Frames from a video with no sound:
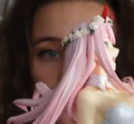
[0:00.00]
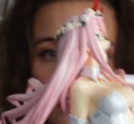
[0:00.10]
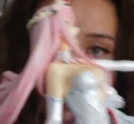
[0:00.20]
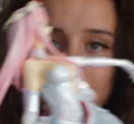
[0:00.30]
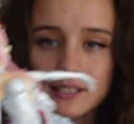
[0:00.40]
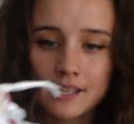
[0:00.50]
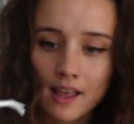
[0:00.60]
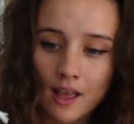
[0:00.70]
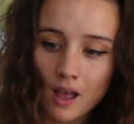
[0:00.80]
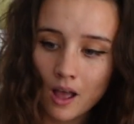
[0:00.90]
and things.
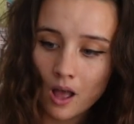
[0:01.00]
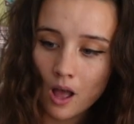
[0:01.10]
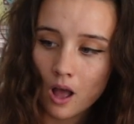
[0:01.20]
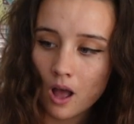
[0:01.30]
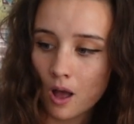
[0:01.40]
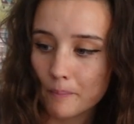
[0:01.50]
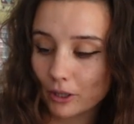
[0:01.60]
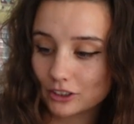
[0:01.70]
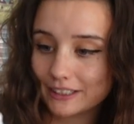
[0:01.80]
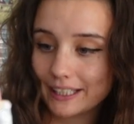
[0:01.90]

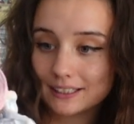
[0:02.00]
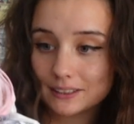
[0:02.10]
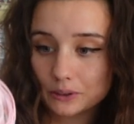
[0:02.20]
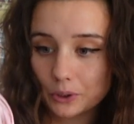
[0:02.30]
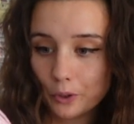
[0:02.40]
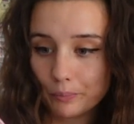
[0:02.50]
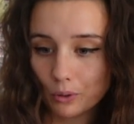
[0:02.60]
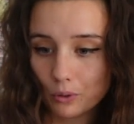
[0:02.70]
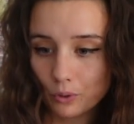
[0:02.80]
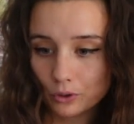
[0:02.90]
But she's super
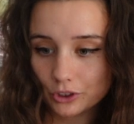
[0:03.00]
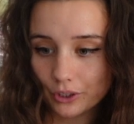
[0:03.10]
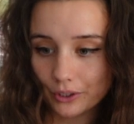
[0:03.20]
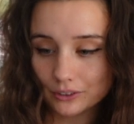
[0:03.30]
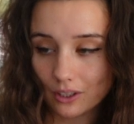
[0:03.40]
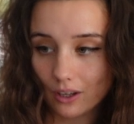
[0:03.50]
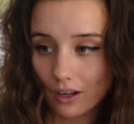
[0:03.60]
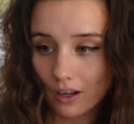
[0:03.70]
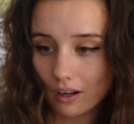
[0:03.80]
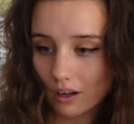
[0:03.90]
gorgeous.
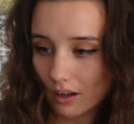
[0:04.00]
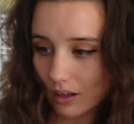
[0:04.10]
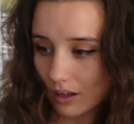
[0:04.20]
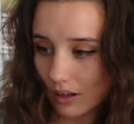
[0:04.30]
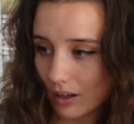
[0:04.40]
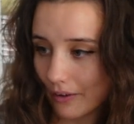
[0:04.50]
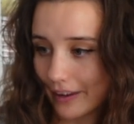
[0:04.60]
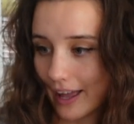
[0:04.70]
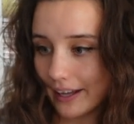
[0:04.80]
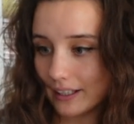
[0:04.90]

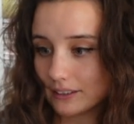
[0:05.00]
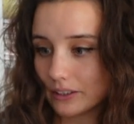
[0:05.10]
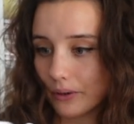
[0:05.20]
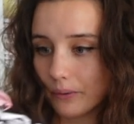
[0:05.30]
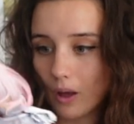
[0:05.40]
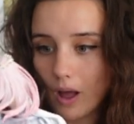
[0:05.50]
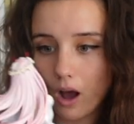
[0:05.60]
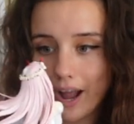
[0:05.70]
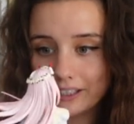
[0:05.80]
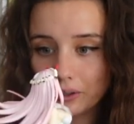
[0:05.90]
Okay, so
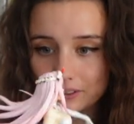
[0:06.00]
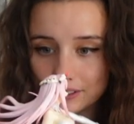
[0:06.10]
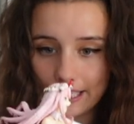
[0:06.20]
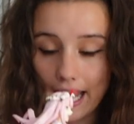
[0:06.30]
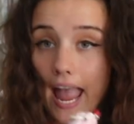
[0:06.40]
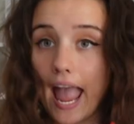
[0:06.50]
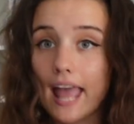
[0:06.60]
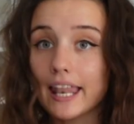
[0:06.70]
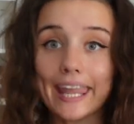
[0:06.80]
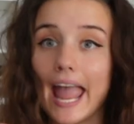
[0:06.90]
I don't see
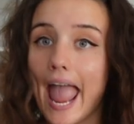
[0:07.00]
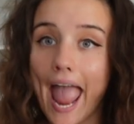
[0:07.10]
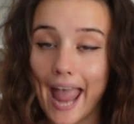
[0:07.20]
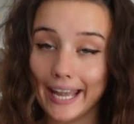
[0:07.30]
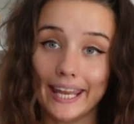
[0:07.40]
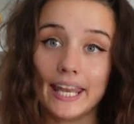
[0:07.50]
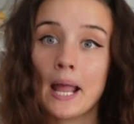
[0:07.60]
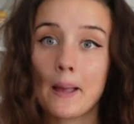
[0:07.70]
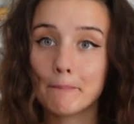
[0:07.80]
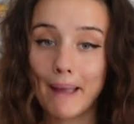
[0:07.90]
like any
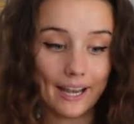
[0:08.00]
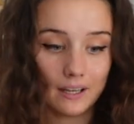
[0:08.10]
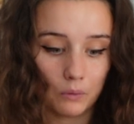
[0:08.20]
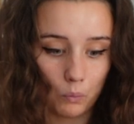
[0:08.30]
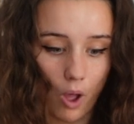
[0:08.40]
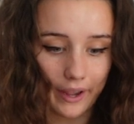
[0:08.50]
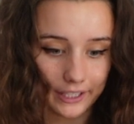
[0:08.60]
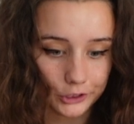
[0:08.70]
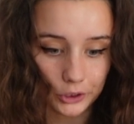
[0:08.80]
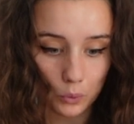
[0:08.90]
paintwork
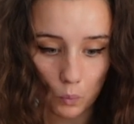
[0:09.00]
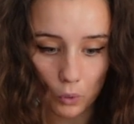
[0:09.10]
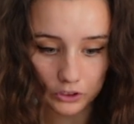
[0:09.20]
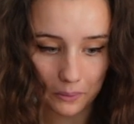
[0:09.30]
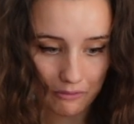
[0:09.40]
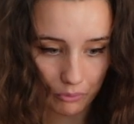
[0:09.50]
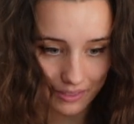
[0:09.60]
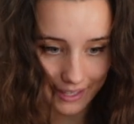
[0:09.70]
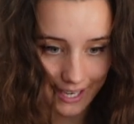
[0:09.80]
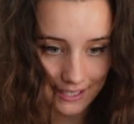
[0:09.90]
issues whatsoever
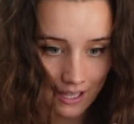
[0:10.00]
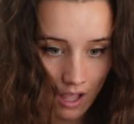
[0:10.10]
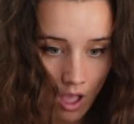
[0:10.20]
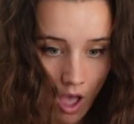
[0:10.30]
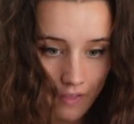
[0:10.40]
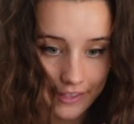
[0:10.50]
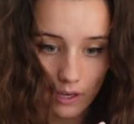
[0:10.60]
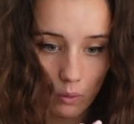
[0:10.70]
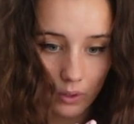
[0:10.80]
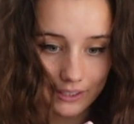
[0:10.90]
with this. The
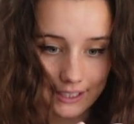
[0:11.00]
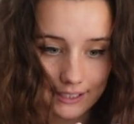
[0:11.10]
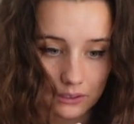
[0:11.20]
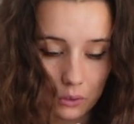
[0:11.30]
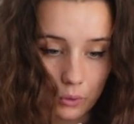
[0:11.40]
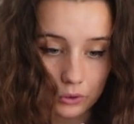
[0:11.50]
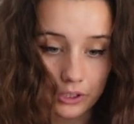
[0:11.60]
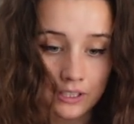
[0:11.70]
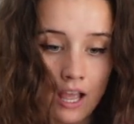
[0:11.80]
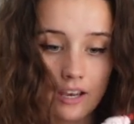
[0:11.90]
quality is
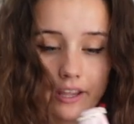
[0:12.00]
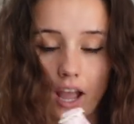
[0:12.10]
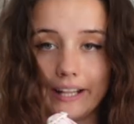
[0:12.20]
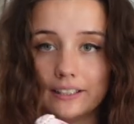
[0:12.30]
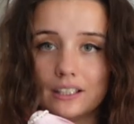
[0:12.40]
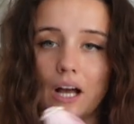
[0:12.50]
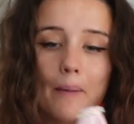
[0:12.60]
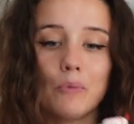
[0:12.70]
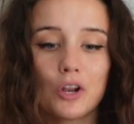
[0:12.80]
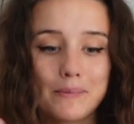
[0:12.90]
gorgeous. Like
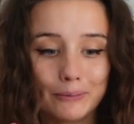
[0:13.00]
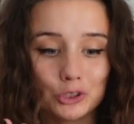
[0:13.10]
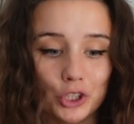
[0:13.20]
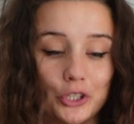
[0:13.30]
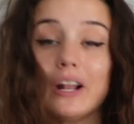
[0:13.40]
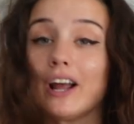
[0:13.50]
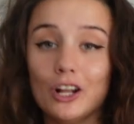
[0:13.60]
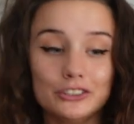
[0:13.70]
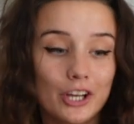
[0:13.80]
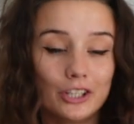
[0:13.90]
I'm not gonna be able to show you like
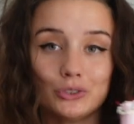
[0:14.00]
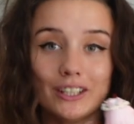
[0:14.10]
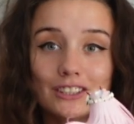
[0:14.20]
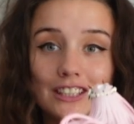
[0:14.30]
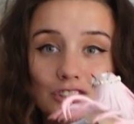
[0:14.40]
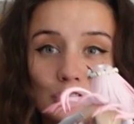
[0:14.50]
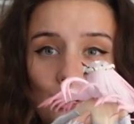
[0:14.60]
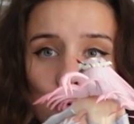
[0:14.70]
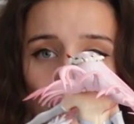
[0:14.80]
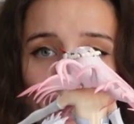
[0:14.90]
under her dress because there's
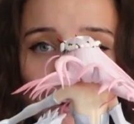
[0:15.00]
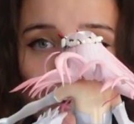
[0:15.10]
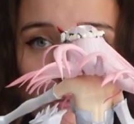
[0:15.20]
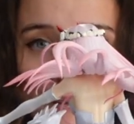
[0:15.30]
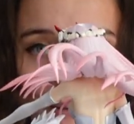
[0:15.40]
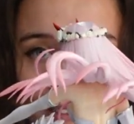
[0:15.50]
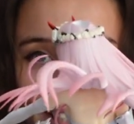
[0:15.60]
no way I'm gonna be able to